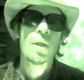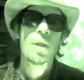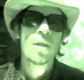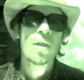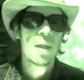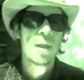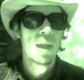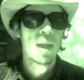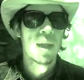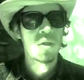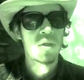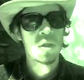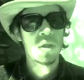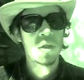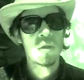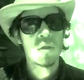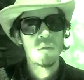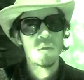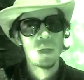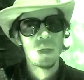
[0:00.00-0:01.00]
did the ancient
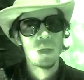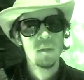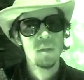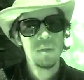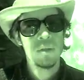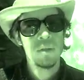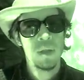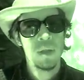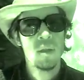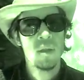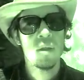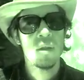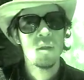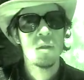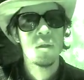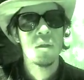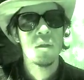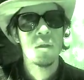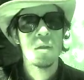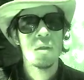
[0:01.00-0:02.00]
Greeks think
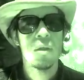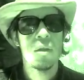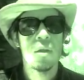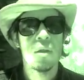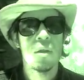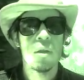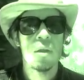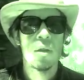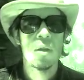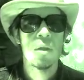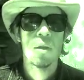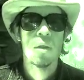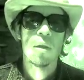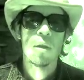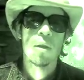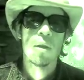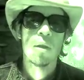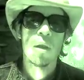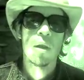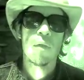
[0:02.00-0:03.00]

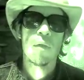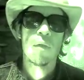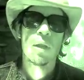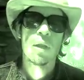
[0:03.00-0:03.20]
of